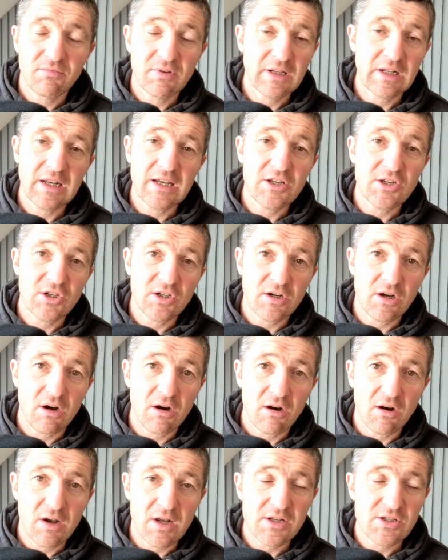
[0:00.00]
clean your
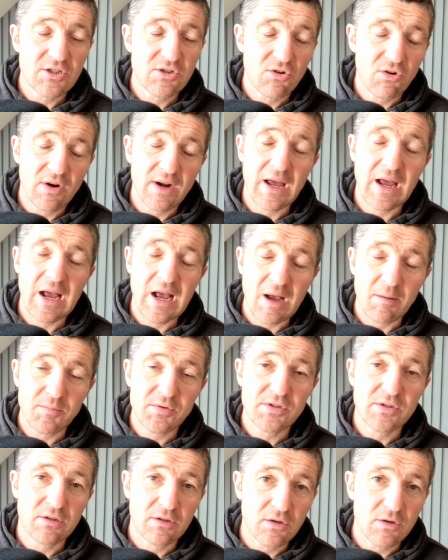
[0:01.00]
car, it's not an
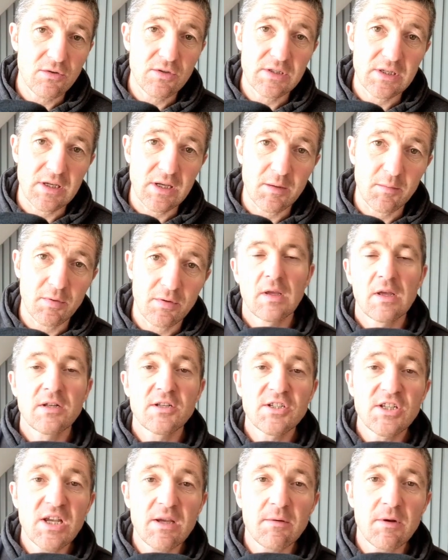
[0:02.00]
absolute tip.
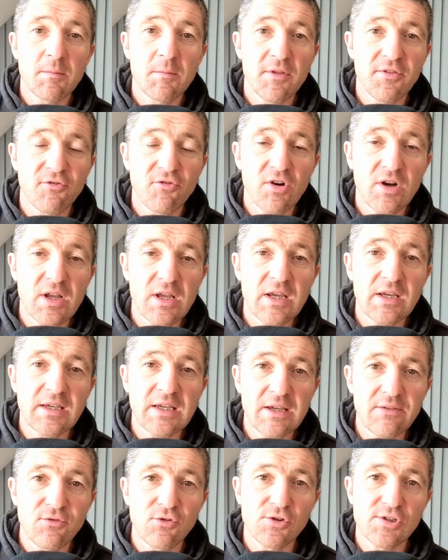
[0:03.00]
Tip number three,
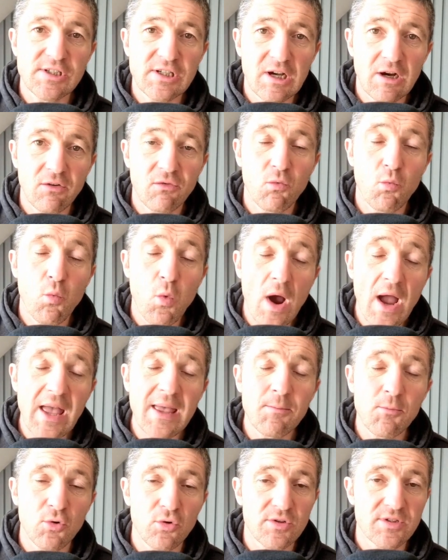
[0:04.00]
give yourself way
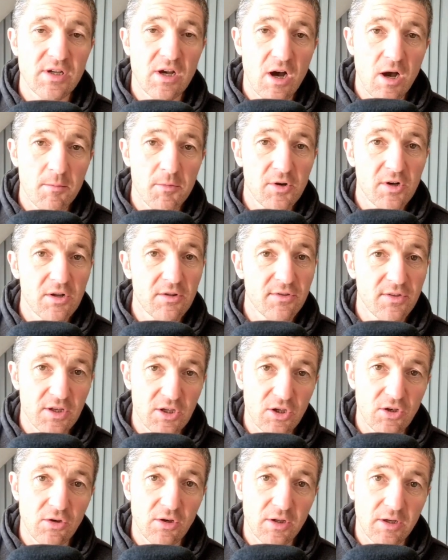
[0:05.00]
more time than you think
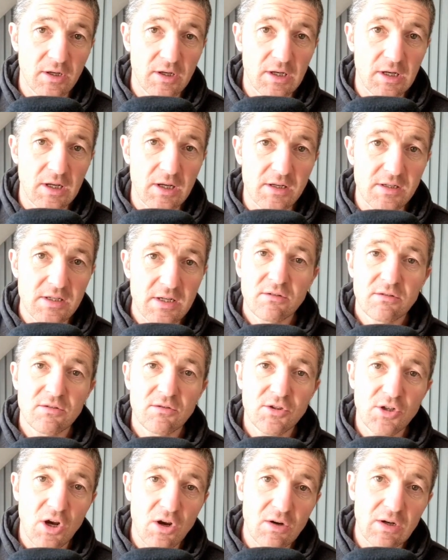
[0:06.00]
you're going to need.
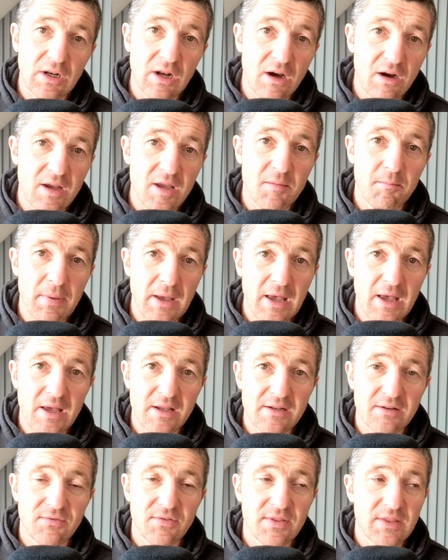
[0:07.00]
Don't lie in bed
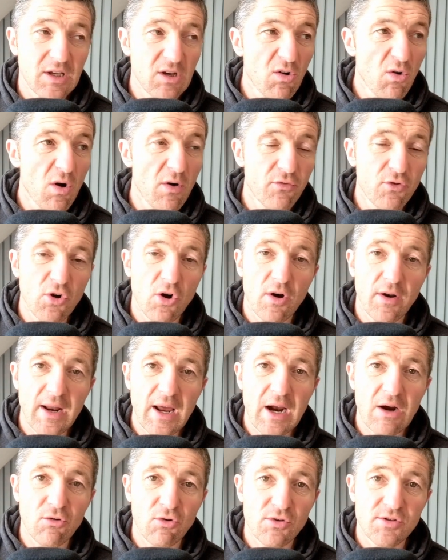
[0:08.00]
if you think, oh, I've got an
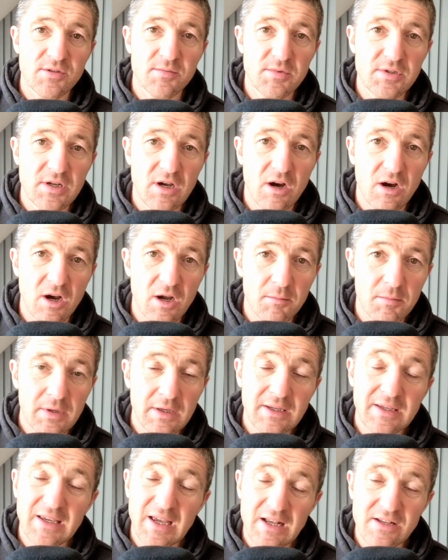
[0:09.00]
hour, I've got some time.
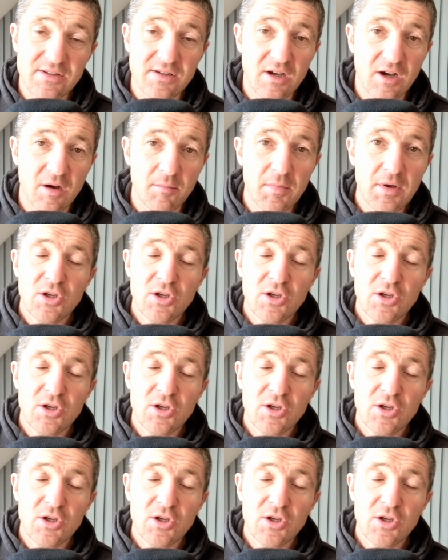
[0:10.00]
Get up.